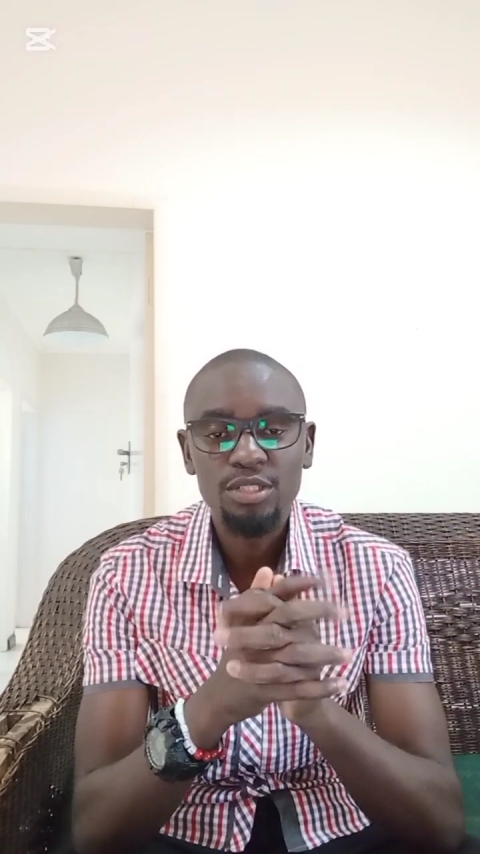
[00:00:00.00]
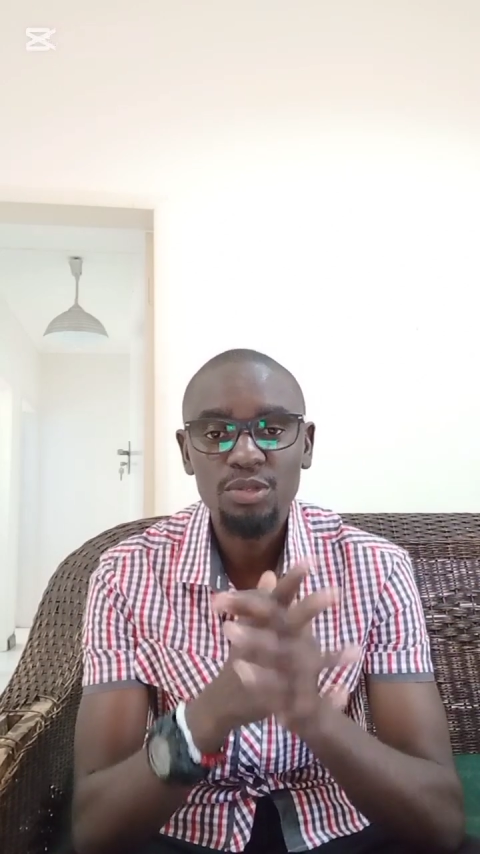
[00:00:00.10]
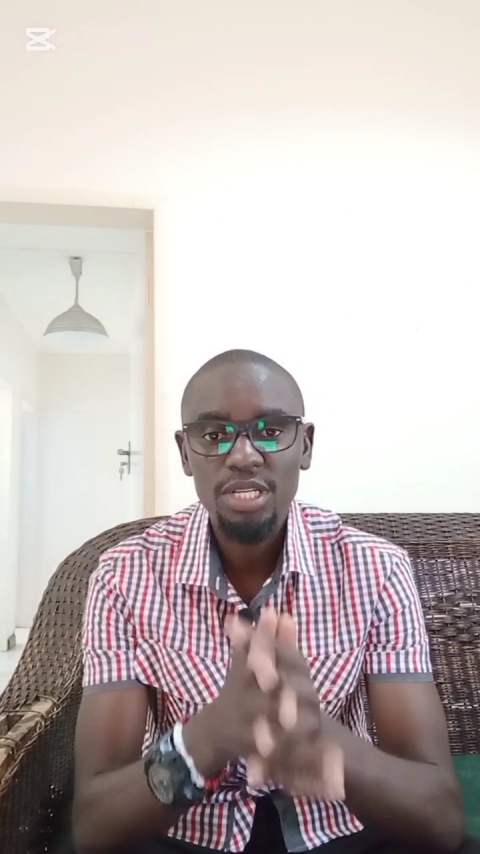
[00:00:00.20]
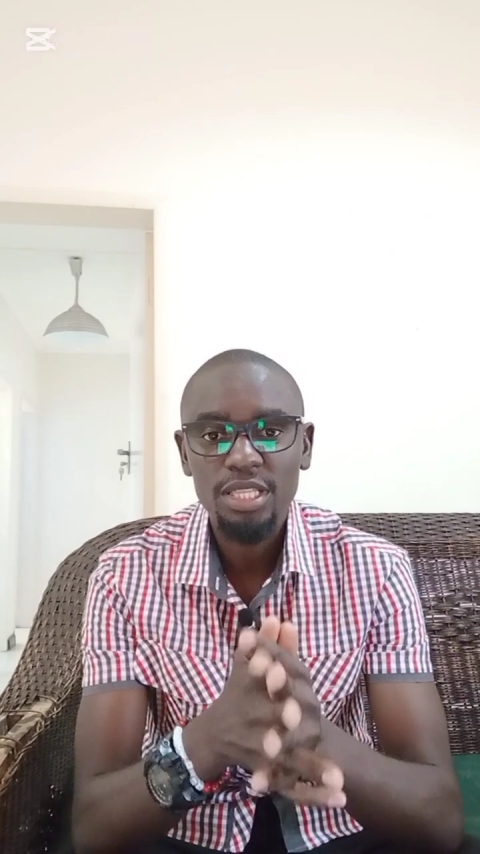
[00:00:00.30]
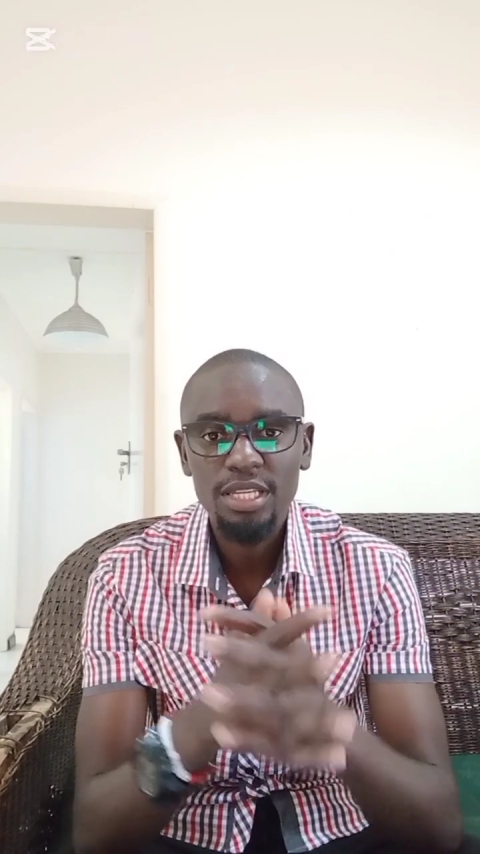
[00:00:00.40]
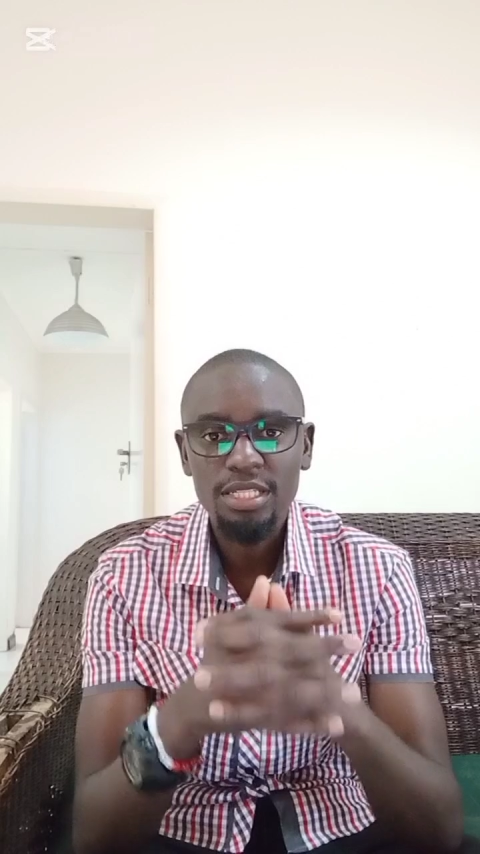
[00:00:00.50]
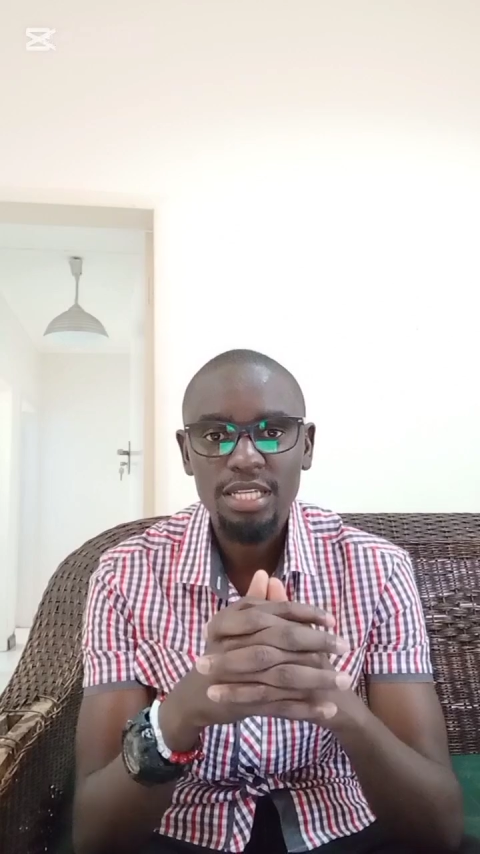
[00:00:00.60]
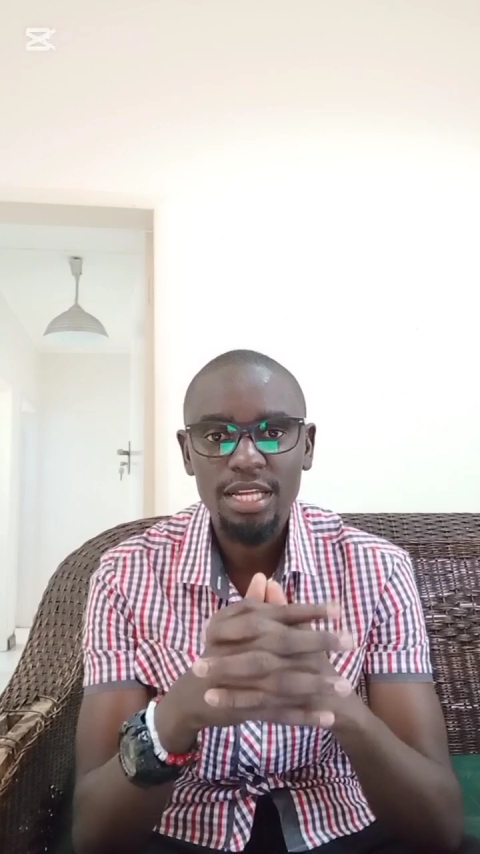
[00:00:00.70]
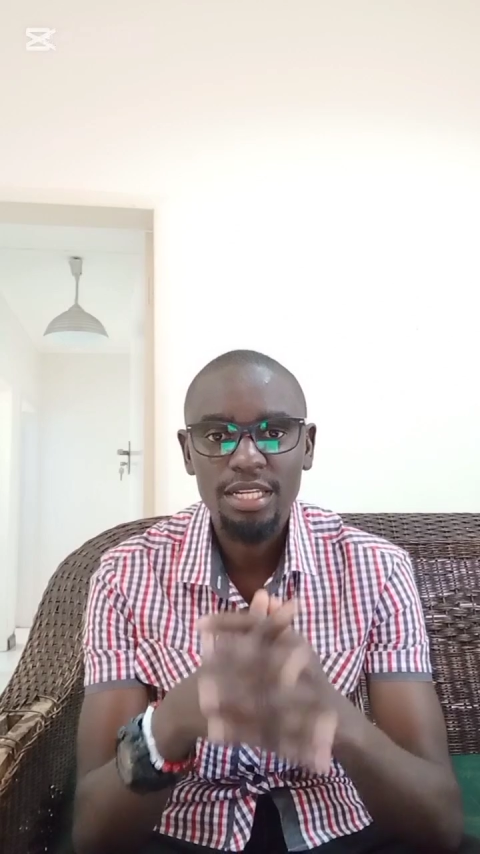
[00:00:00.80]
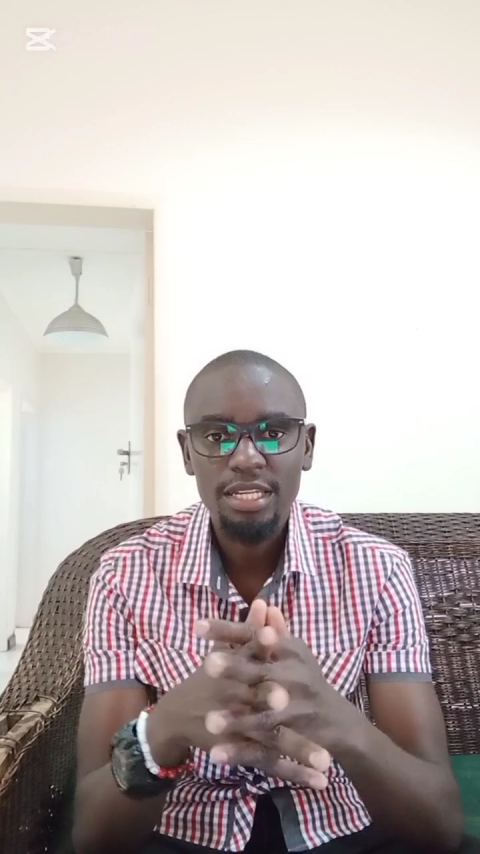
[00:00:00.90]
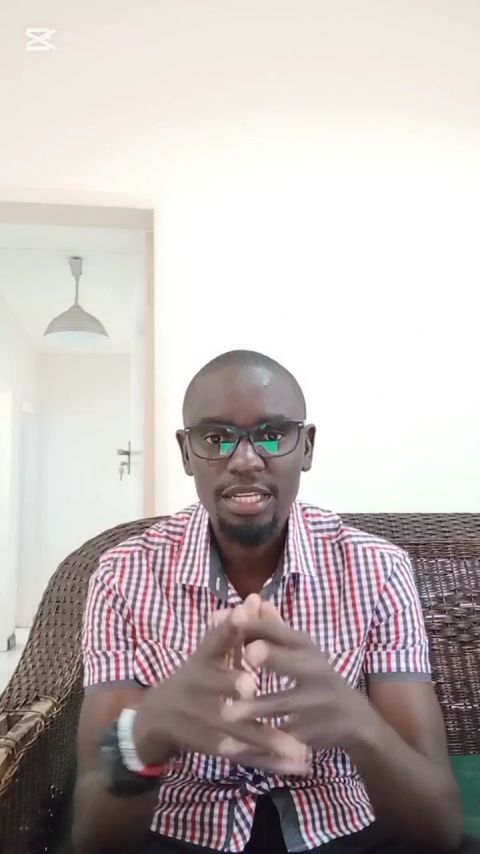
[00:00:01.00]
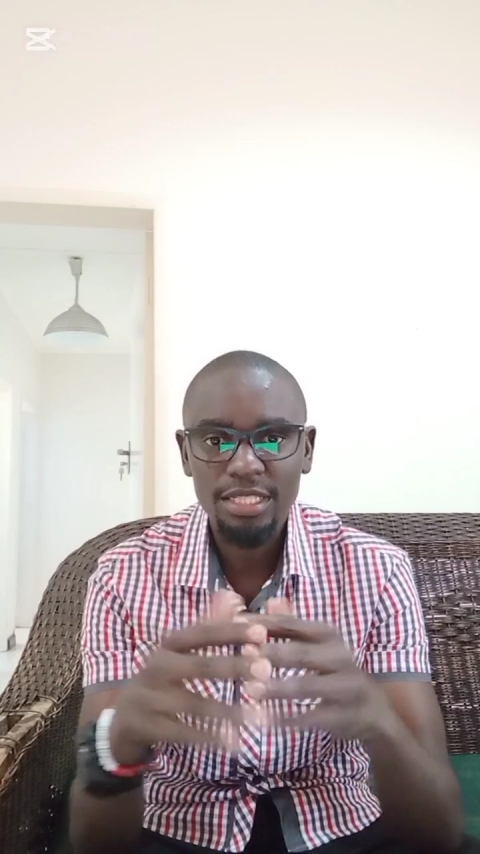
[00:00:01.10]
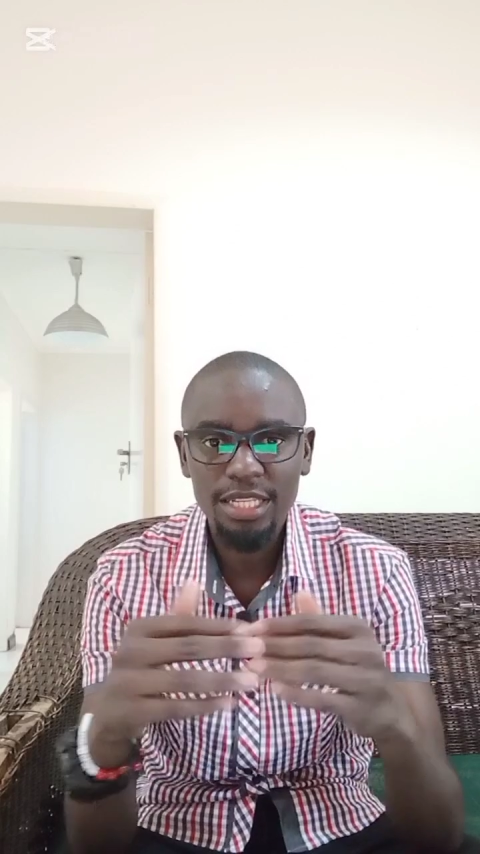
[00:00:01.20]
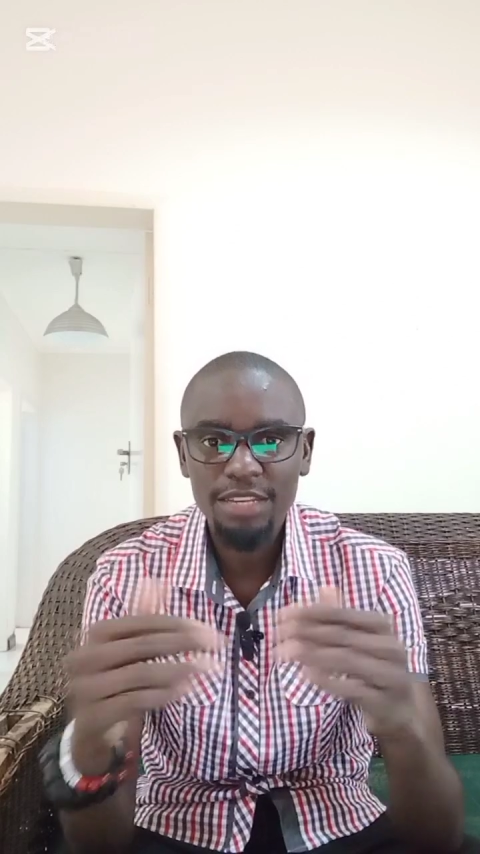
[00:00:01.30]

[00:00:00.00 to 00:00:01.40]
doing this and he's